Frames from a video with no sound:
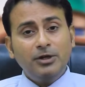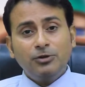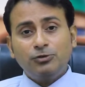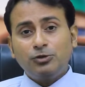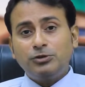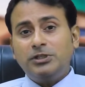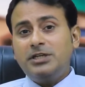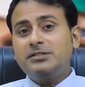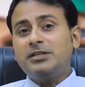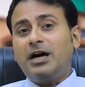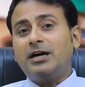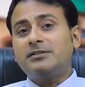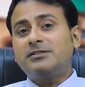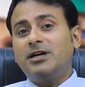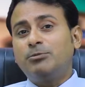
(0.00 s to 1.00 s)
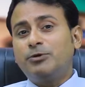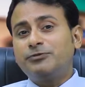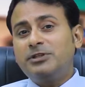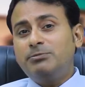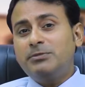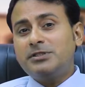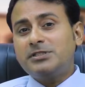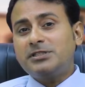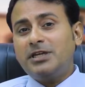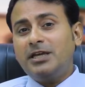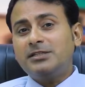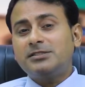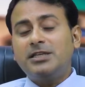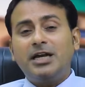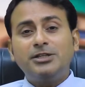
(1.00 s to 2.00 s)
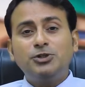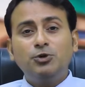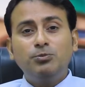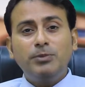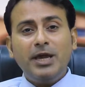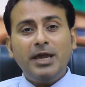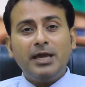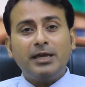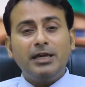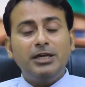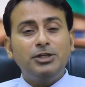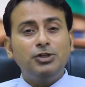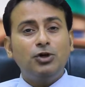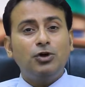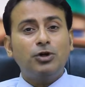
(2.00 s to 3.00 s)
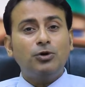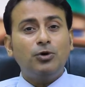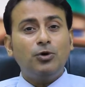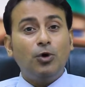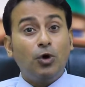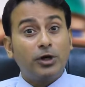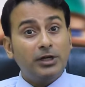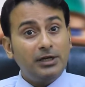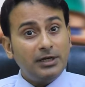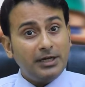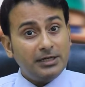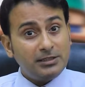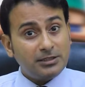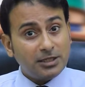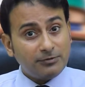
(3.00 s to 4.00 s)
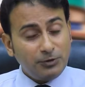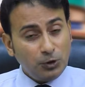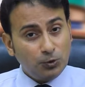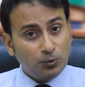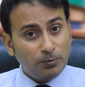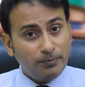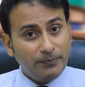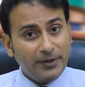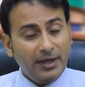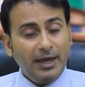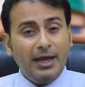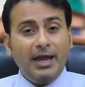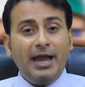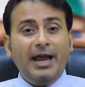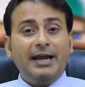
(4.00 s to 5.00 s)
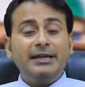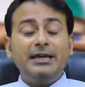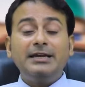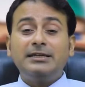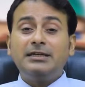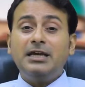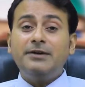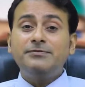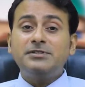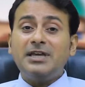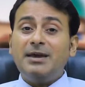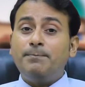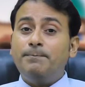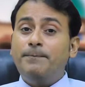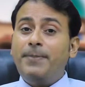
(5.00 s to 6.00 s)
So these are some of the mistakes that you make in your oral interview, and it gives a